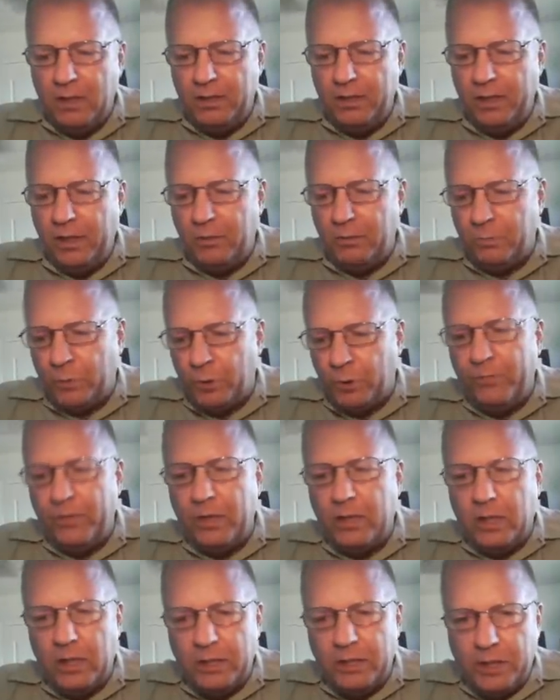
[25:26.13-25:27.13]
you know, proof
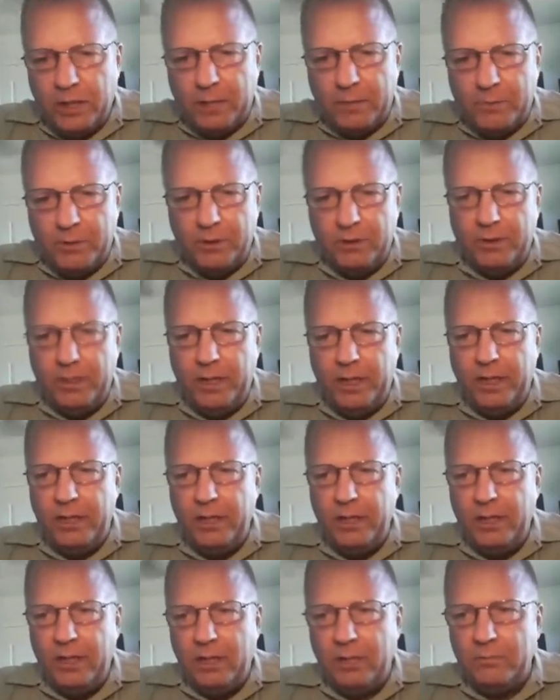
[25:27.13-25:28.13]
of concept,
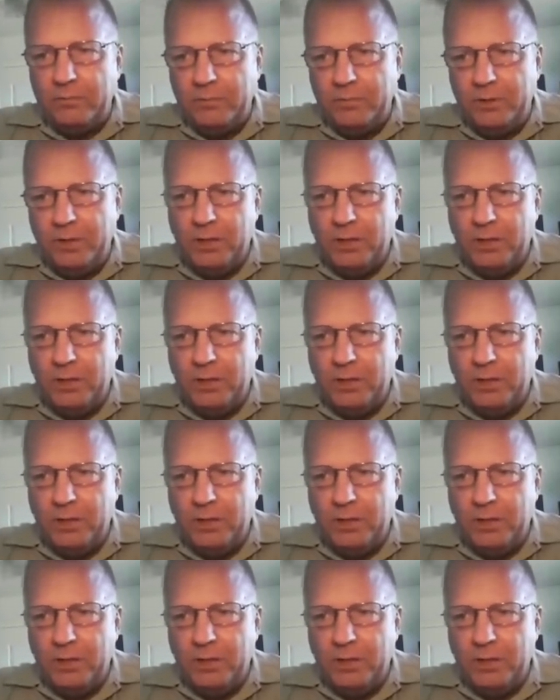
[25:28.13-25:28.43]
and, uh,